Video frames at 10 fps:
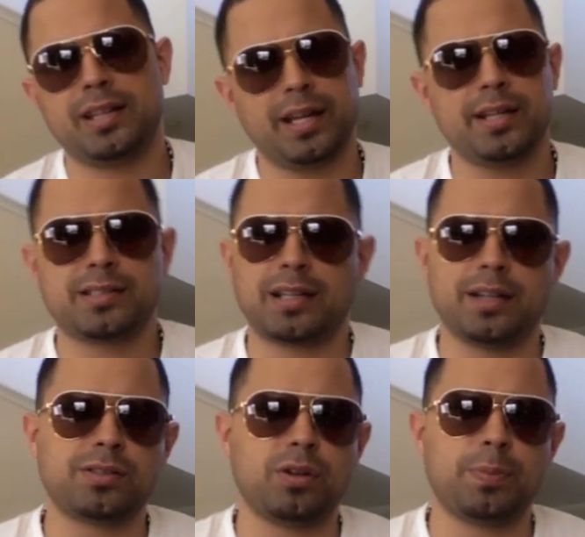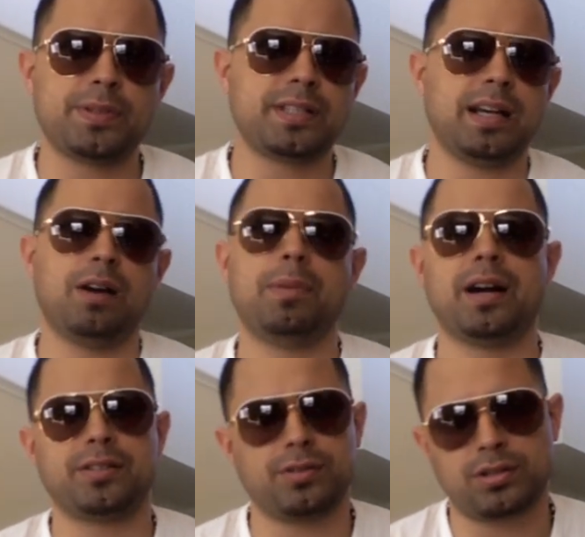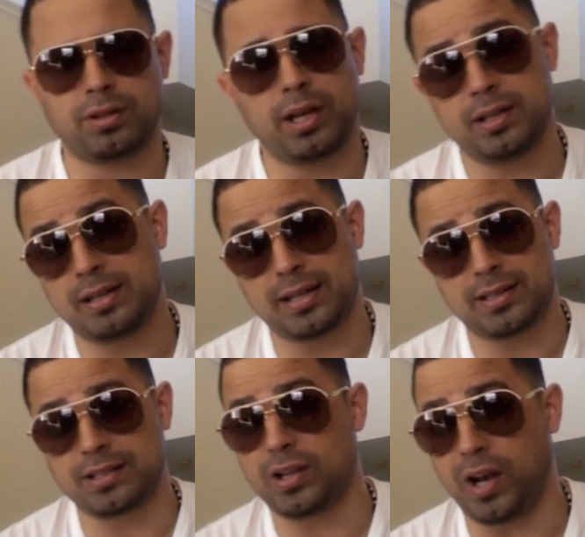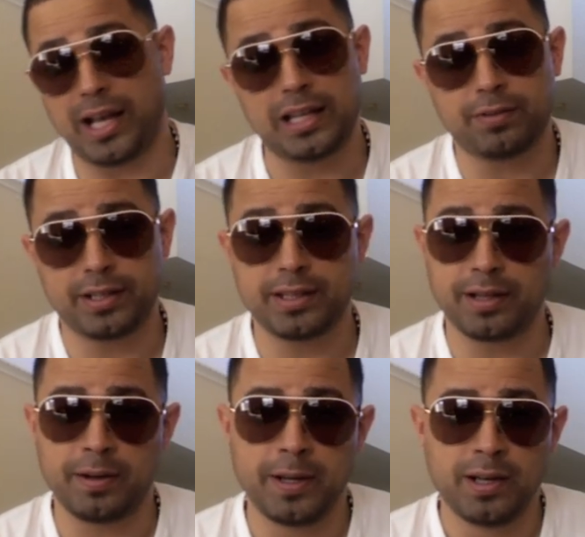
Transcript: inside scoop and see how boxers train. And that's all Ellie right there.